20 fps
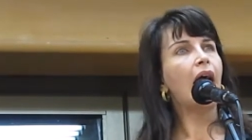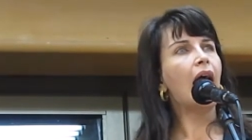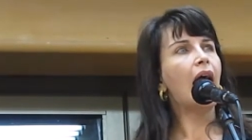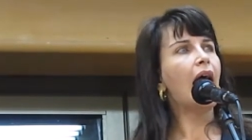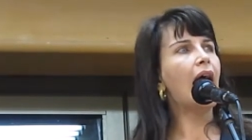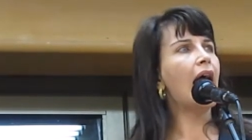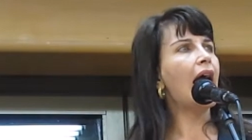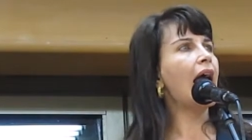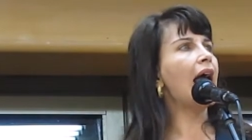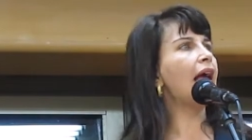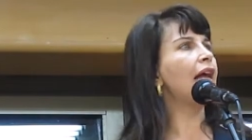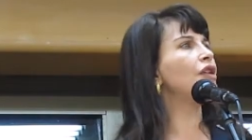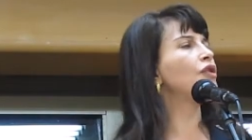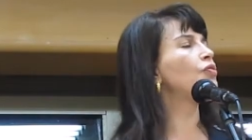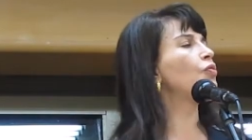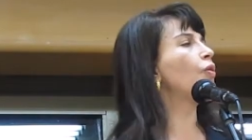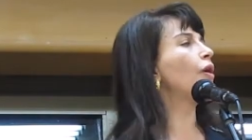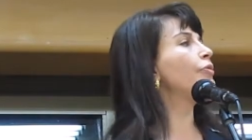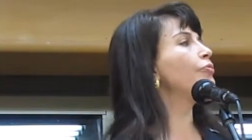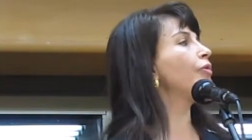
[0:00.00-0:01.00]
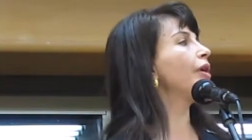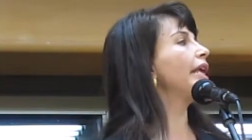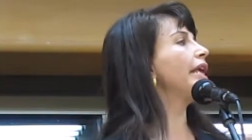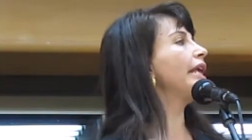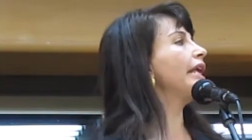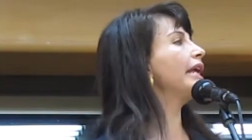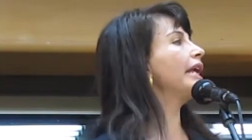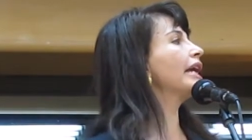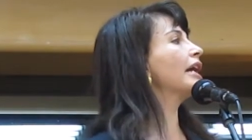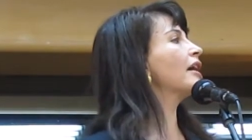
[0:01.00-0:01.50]
And when we
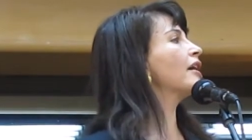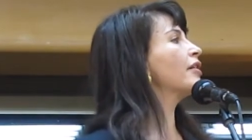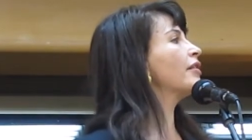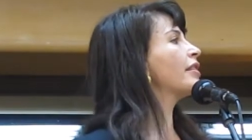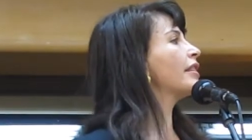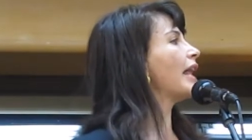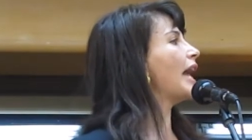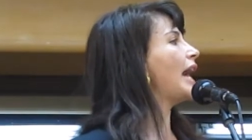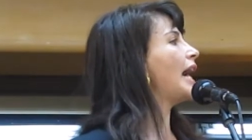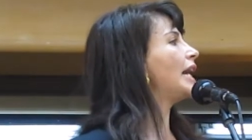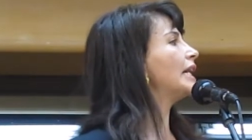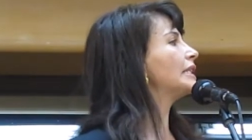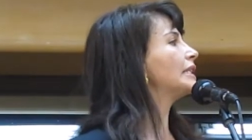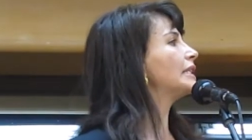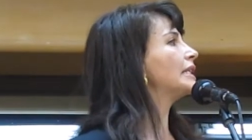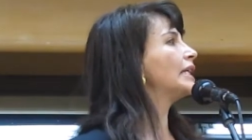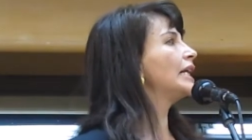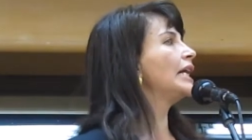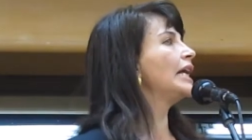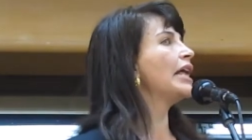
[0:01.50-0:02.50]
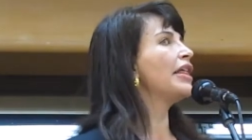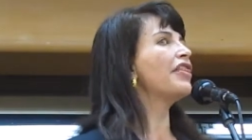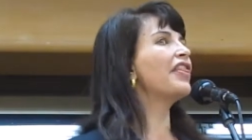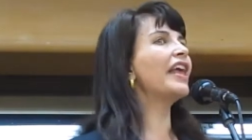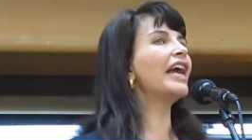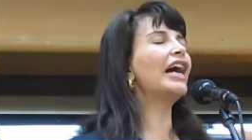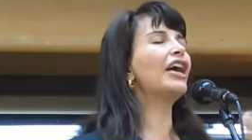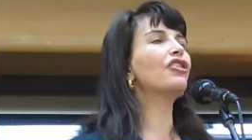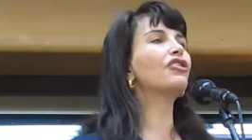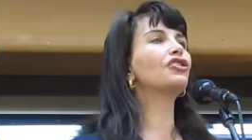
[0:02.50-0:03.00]
hear that
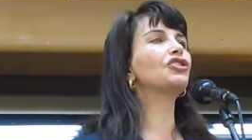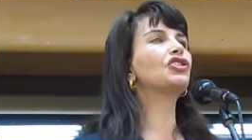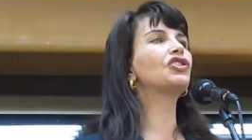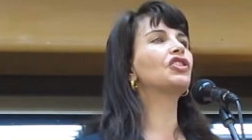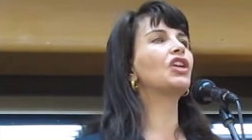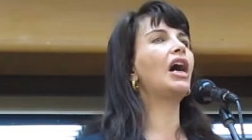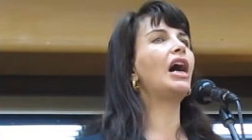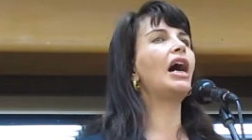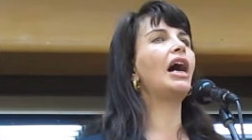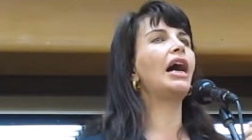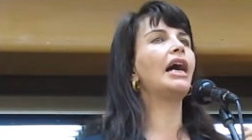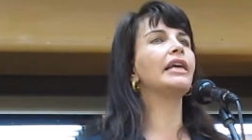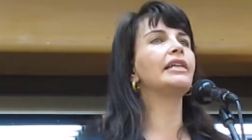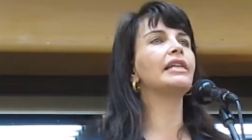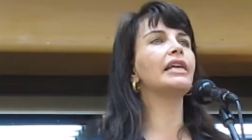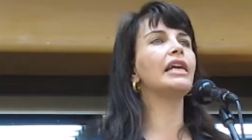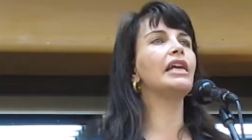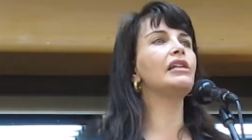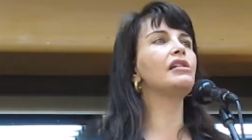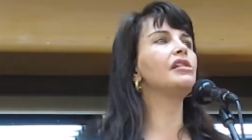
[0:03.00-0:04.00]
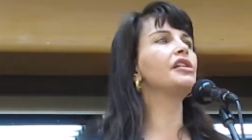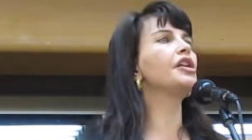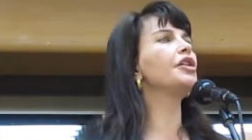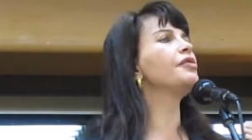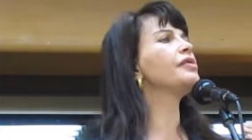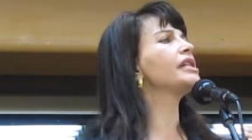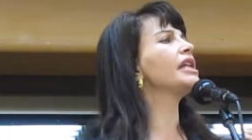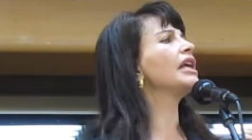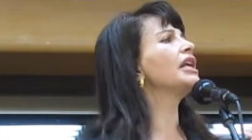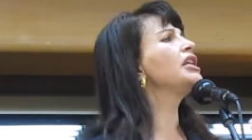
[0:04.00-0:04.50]
the other side is
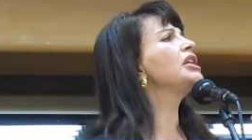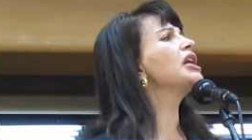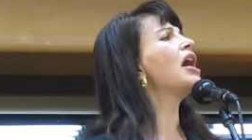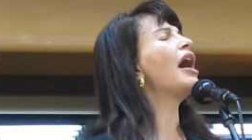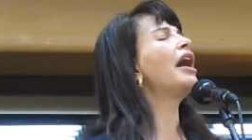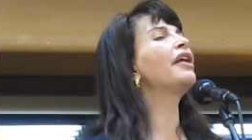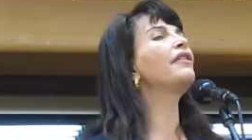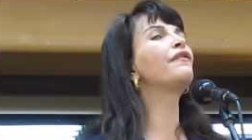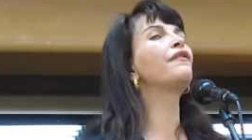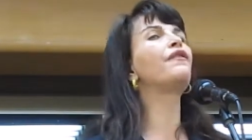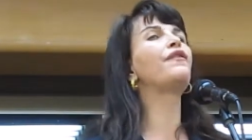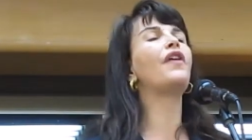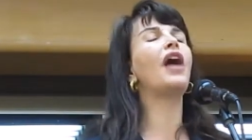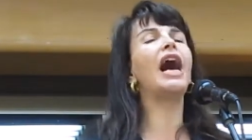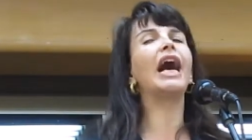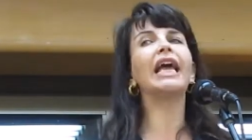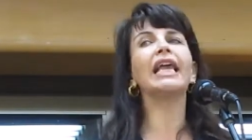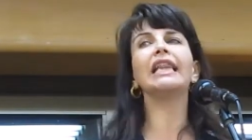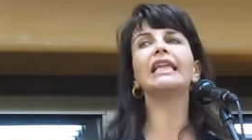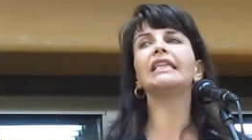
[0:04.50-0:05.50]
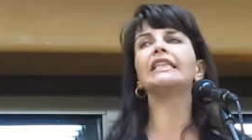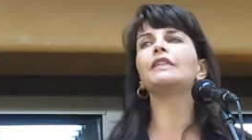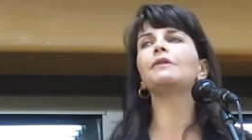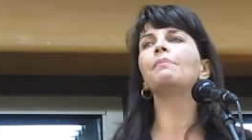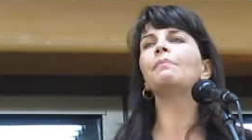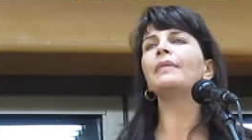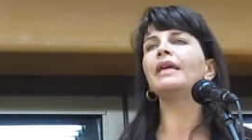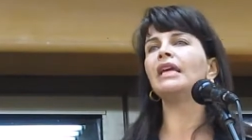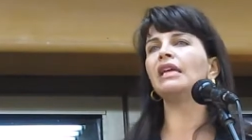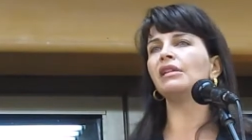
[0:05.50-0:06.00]
using nonviolent
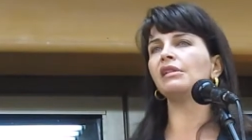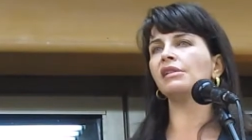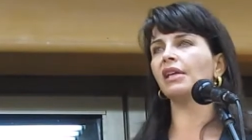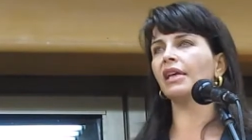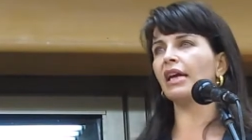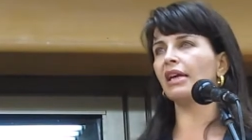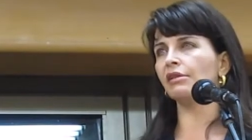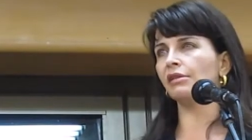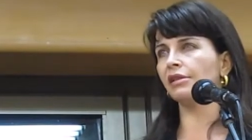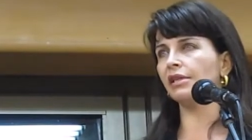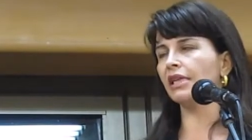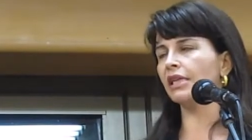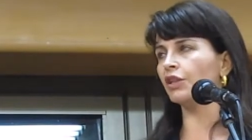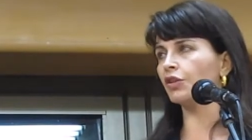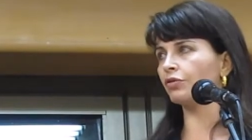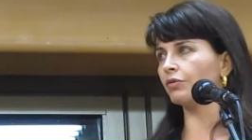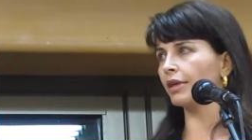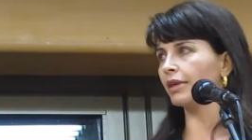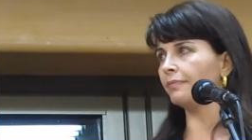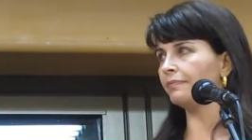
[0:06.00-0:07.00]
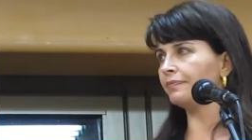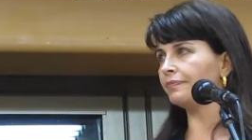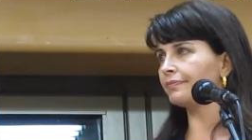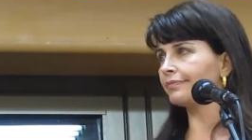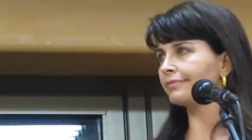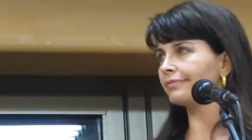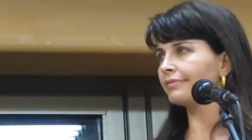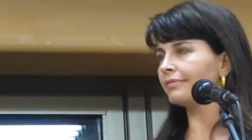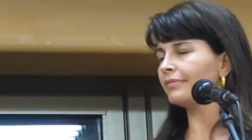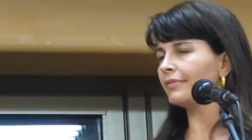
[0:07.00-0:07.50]
means against Israel.
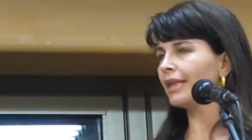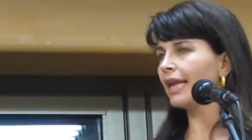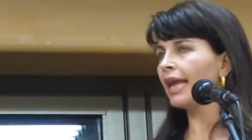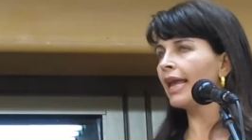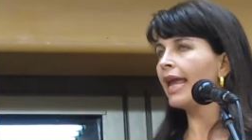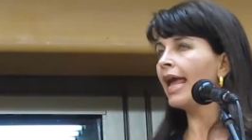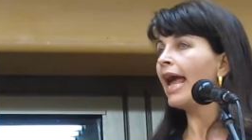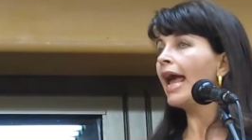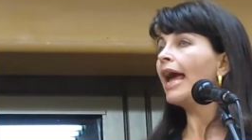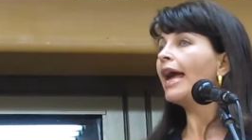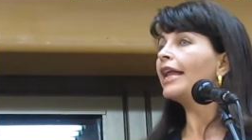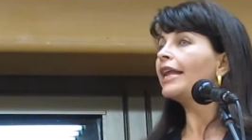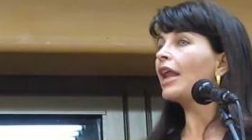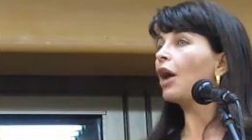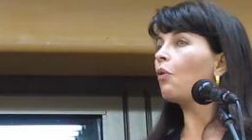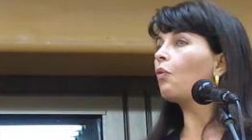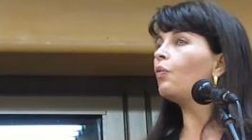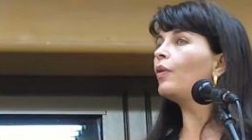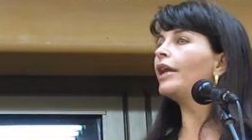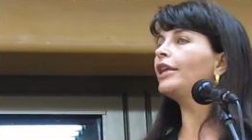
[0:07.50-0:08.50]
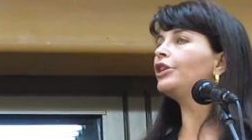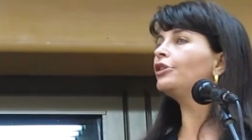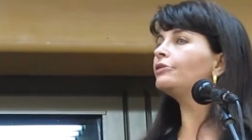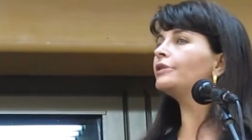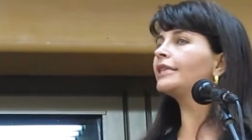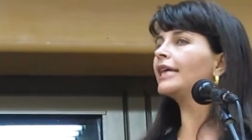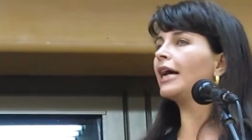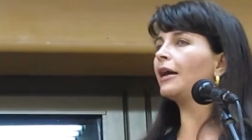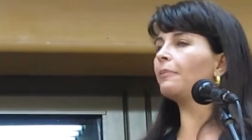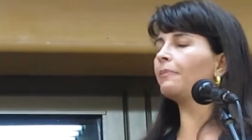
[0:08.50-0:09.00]
Now, when you
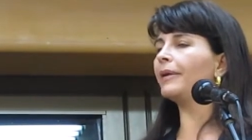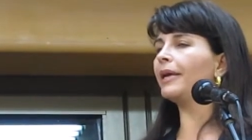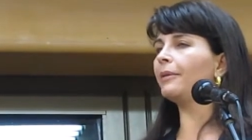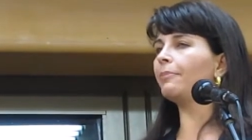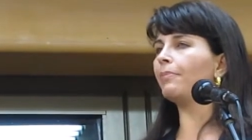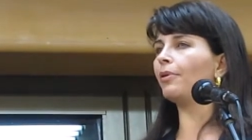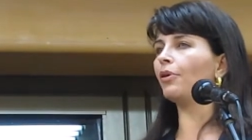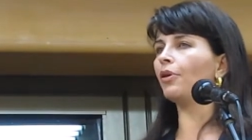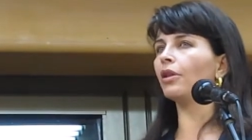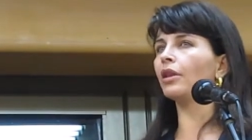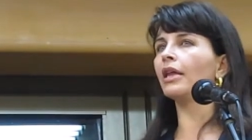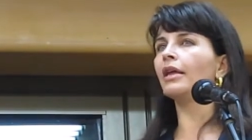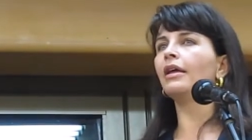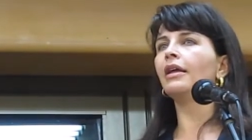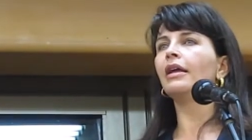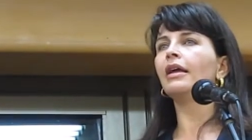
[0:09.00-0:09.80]
tell people